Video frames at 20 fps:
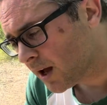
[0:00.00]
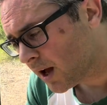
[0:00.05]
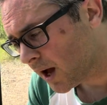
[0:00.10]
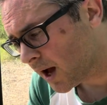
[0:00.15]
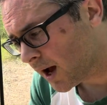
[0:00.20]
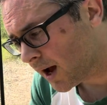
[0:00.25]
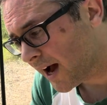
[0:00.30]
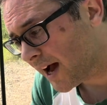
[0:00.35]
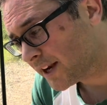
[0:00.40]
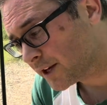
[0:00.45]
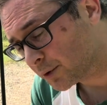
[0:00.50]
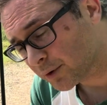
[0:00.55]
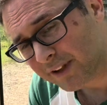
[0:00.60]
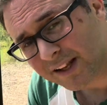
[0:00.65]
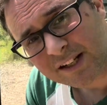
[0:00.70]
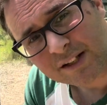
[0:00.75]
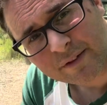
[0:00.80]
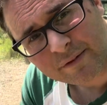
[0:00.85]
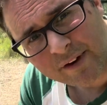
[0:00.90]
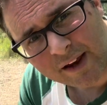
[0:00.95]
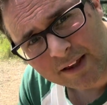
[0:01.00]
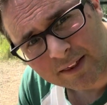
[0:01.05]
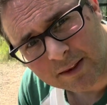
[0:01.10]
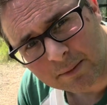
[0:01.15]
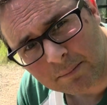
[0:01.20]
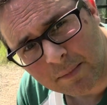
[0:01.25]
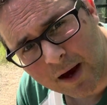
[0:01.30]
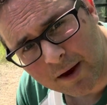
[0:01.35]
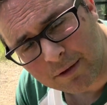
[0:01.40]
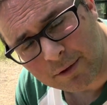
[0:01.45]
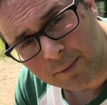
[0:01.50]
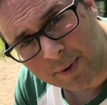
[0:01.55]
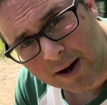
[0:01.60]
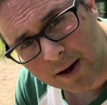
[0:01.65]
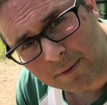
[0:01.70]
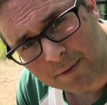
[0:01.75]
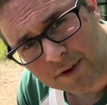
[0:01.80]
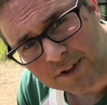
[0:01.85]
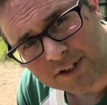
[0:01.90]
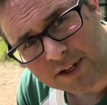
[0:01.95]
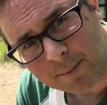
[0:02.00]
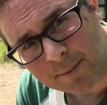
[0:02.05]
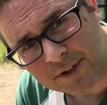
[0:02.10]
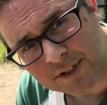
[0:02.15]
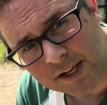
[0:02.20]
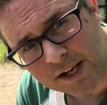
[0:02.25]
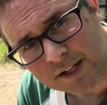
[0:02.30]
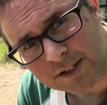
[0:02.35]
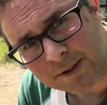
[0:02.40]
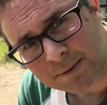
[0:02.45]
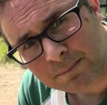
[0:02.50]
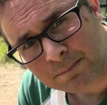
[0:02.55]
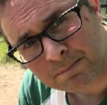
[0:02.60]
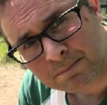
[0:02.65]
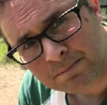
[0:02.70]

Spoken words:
and you'll need to feed them throughout the summer season.